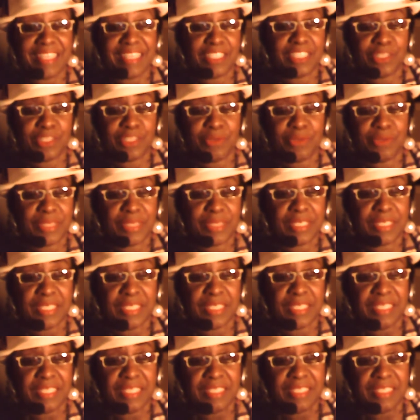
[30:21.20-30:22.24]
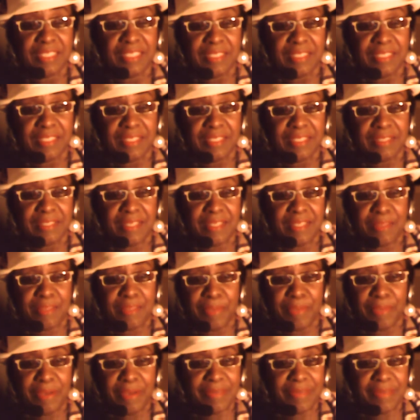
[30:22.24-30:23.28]
showed it. That the
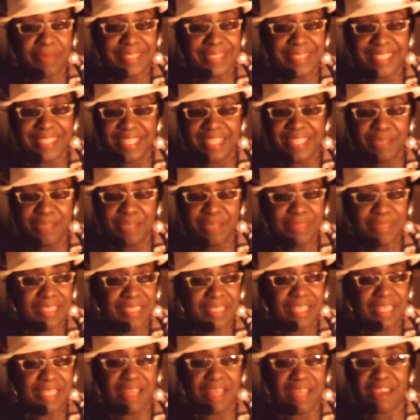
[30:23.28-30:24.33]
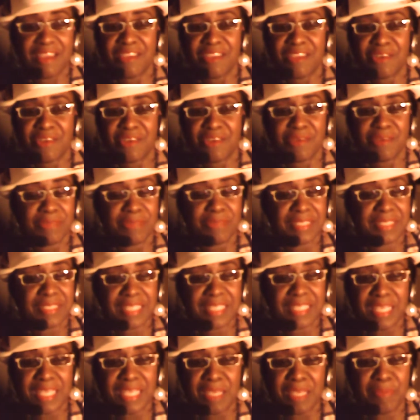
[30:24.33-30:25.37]
parents said he was a liar, he was
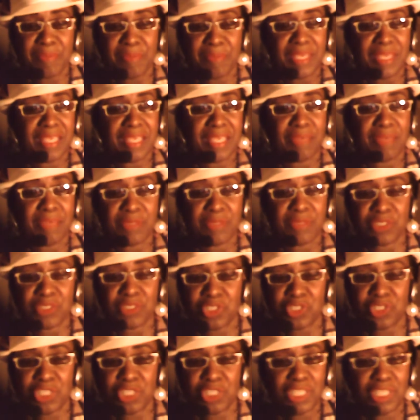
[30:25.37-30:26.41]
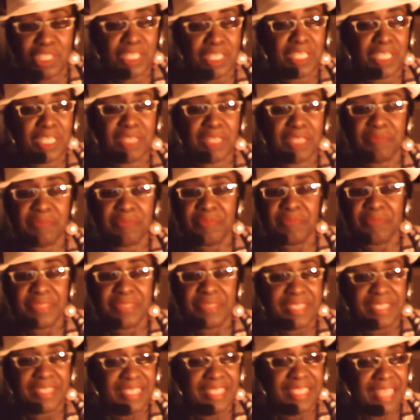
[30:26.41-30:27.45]
scheming, he was cheating.
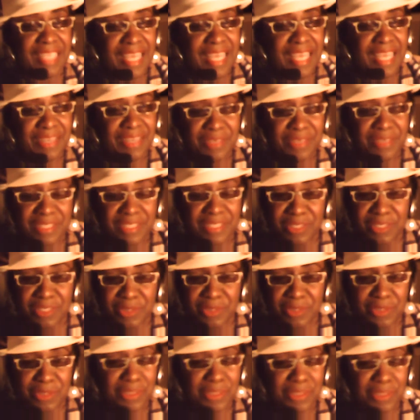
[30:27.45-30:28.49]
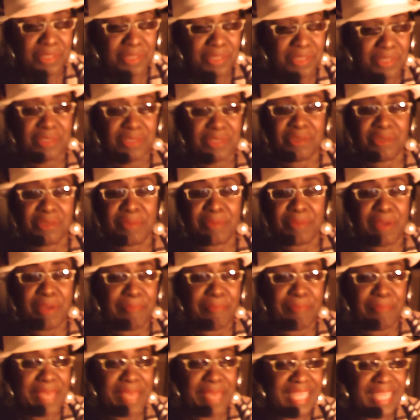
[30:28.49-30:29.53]
He lied on his little sister
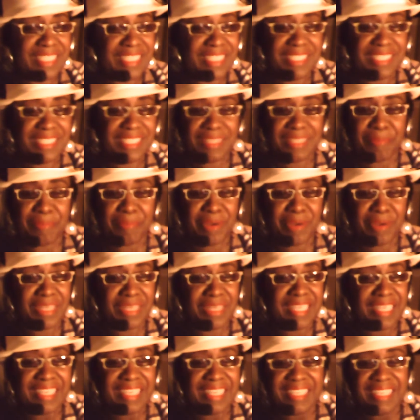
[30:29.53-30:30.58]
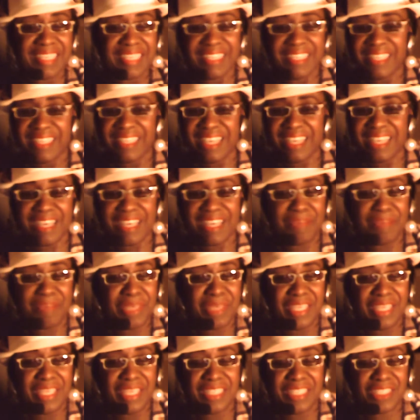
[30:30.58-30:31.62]
about matches and burning. I
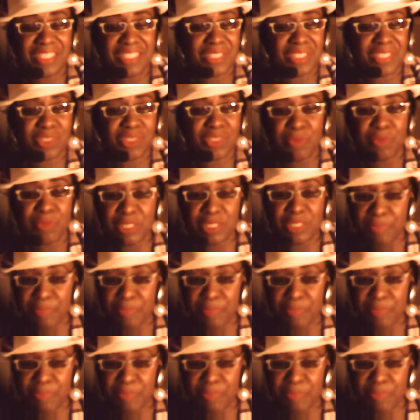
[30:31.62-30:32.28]
mean, it's just so much